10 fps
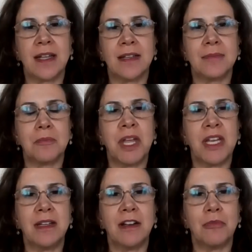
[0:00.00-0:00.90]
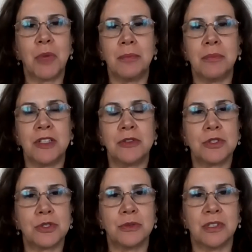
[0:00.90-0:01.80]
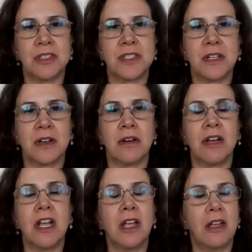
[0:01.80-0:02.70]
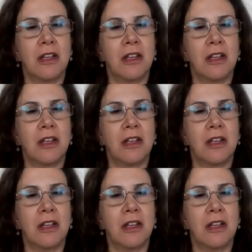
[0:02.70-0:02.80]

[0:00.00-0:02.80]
and many of my middle schoolers are